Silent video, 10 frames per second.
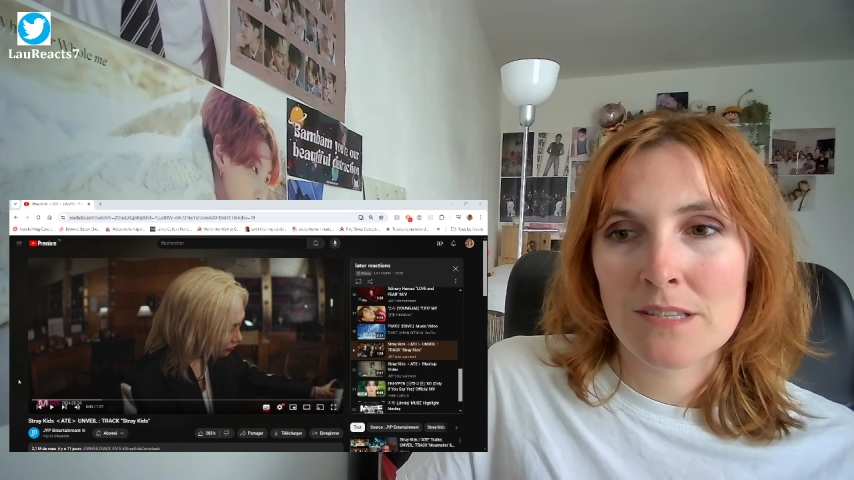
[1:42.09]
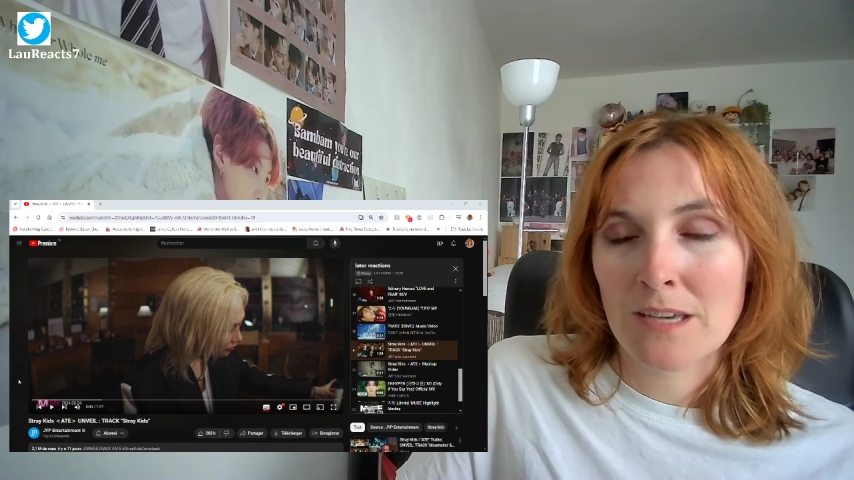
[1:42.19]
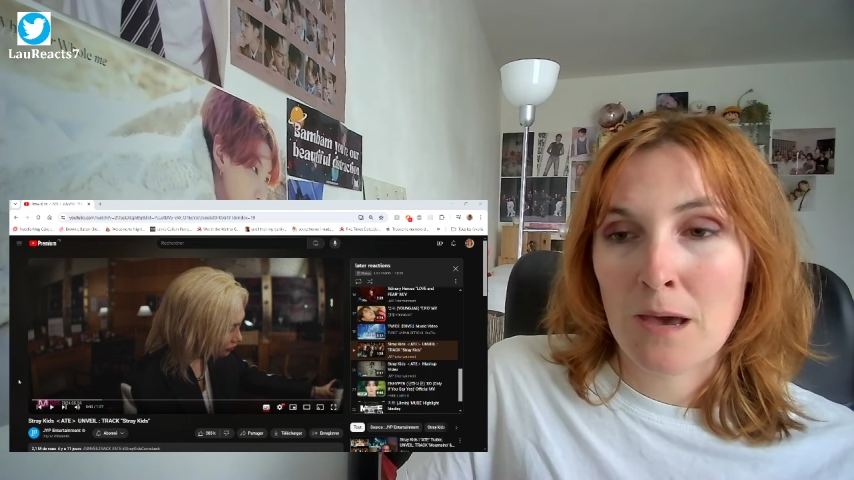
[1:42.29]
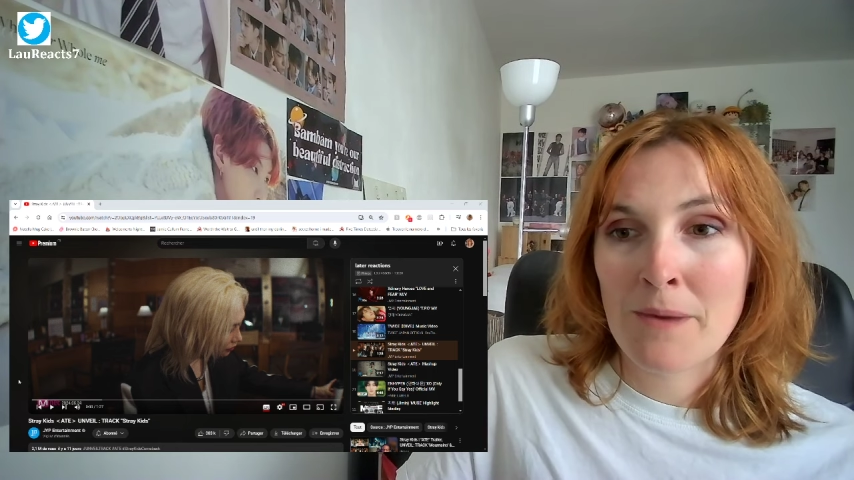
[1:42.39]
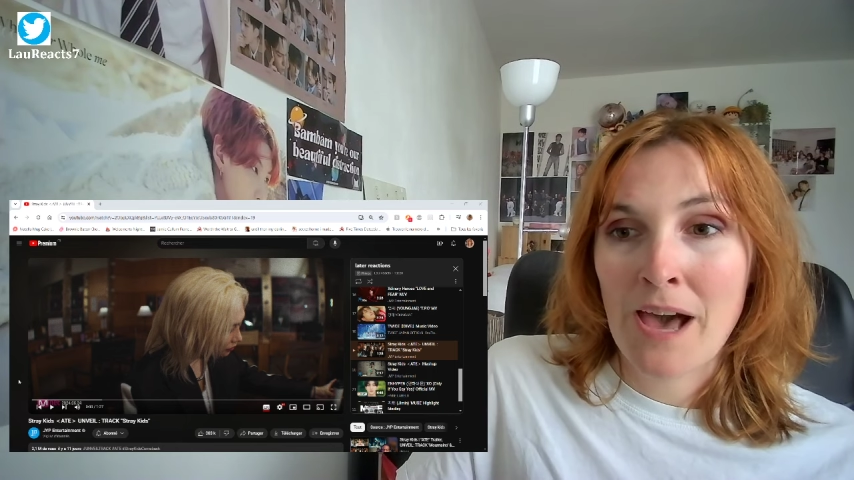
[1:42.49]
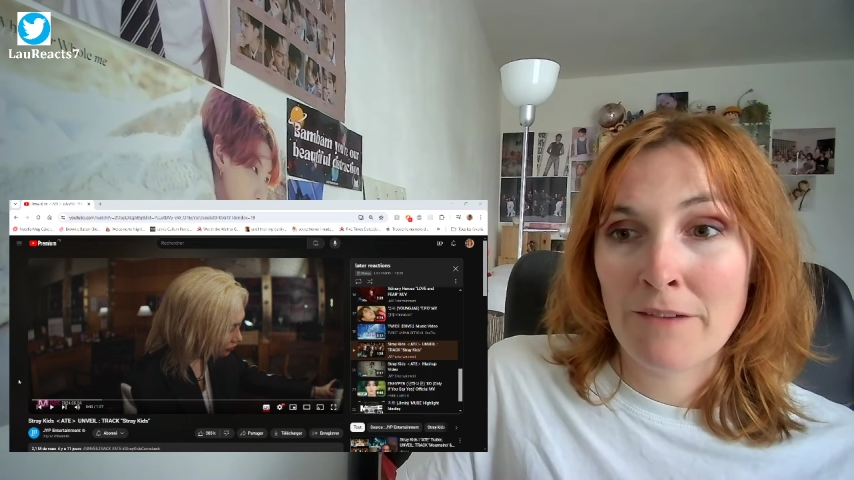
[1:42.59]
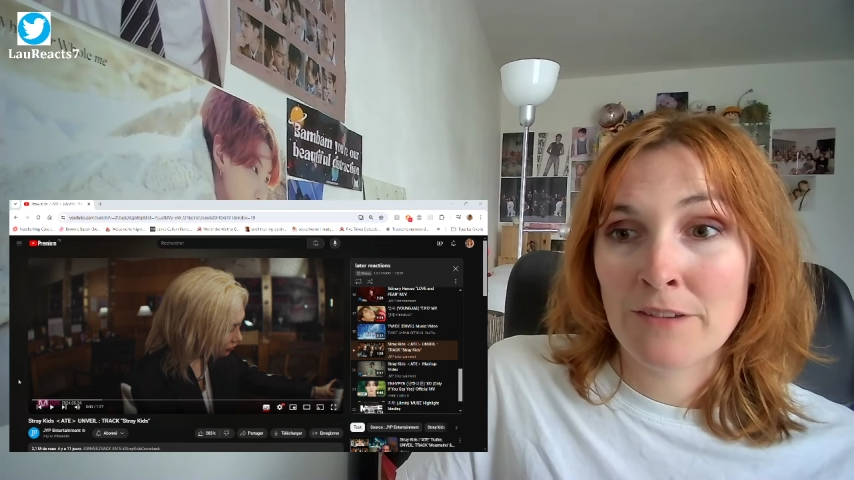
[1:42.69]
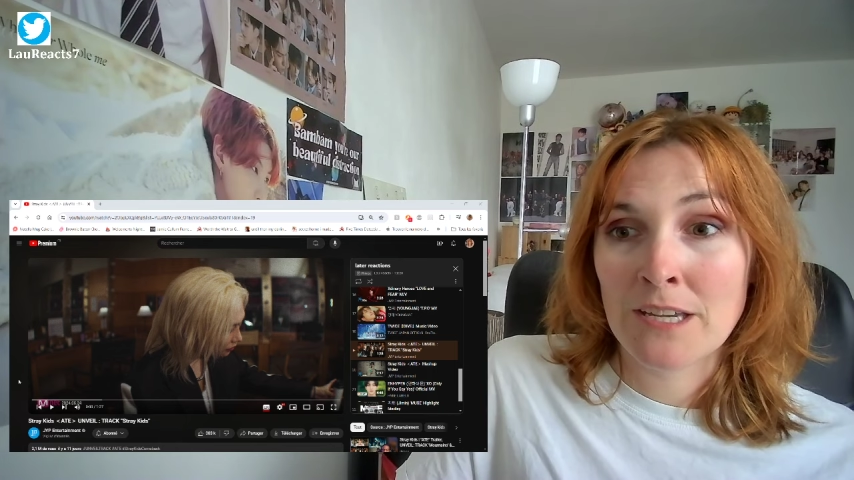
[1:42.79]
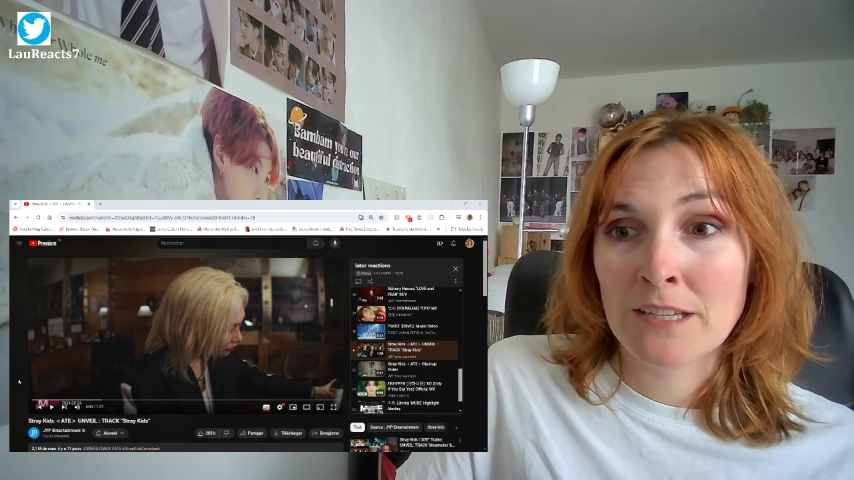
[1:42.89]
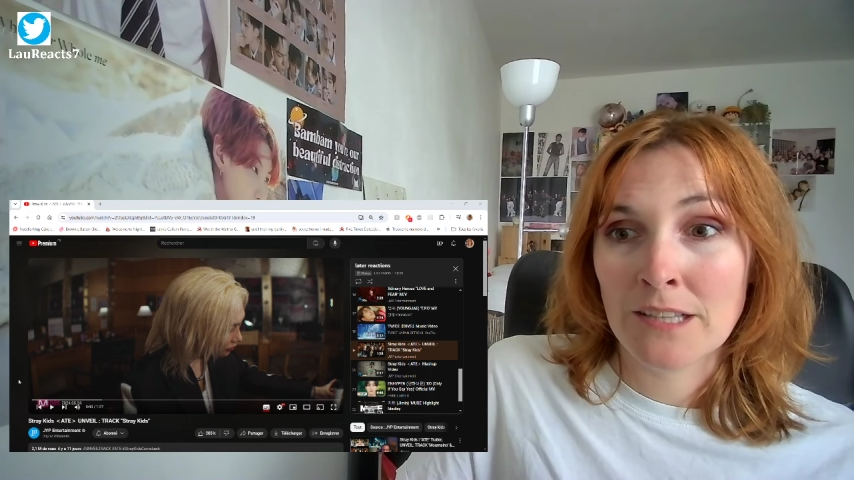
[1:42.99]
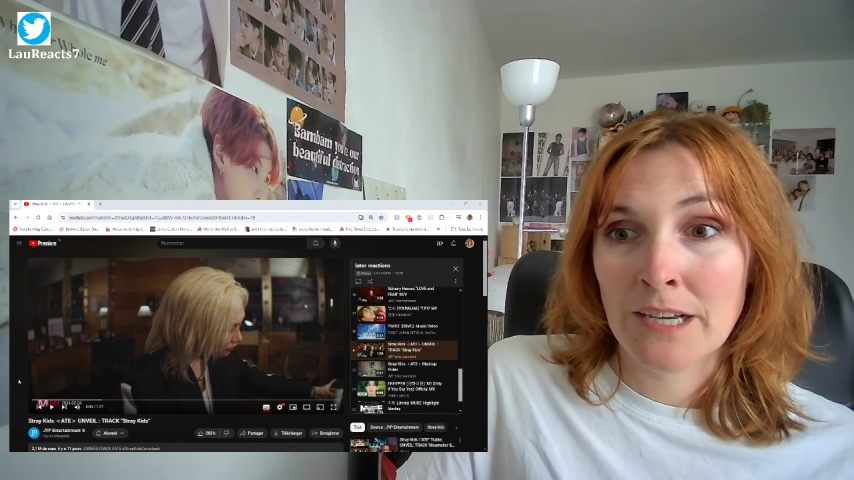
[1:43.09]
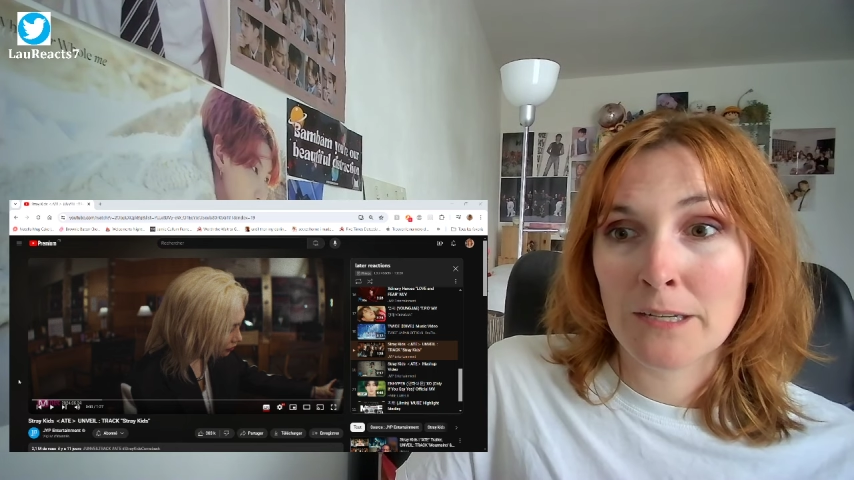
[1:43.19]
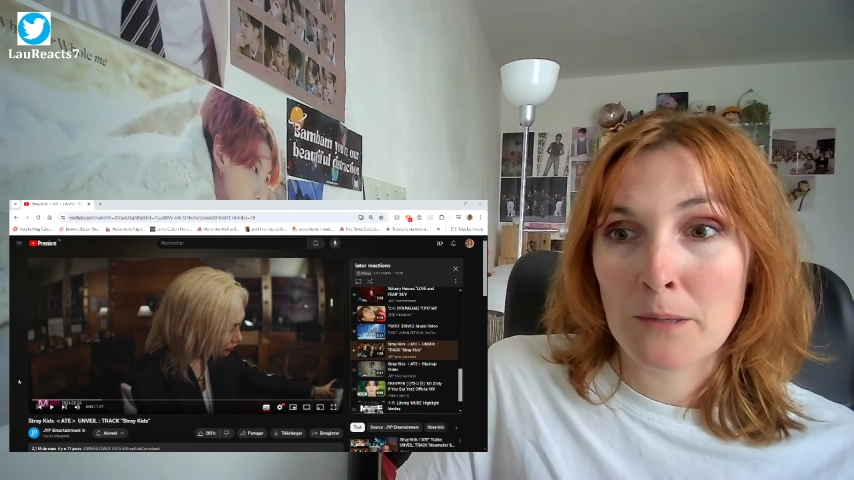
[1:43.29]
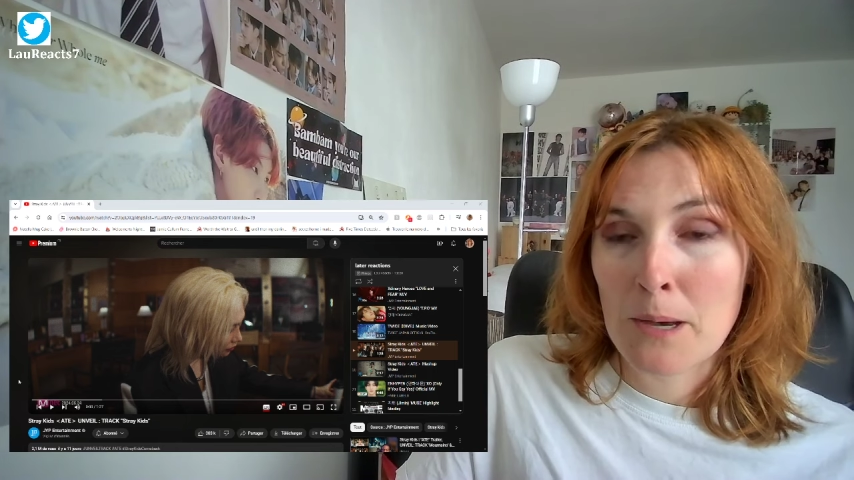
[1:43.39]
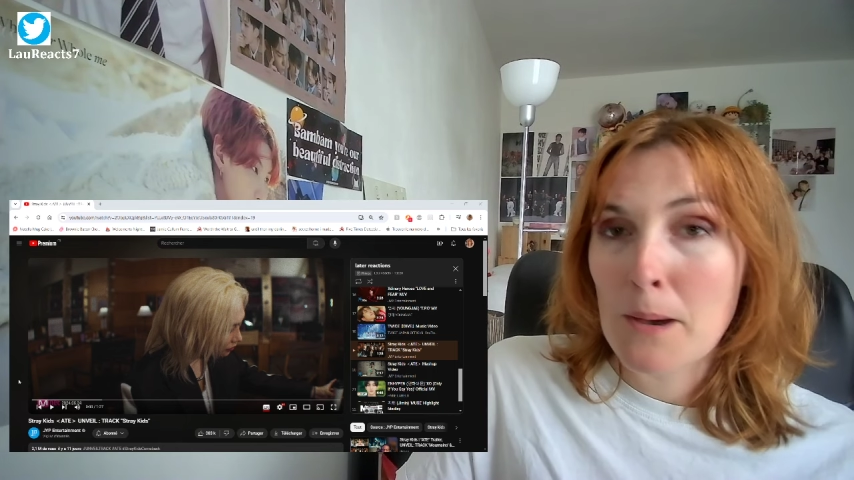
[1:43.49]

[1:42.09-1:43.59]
Like, I'm having, like,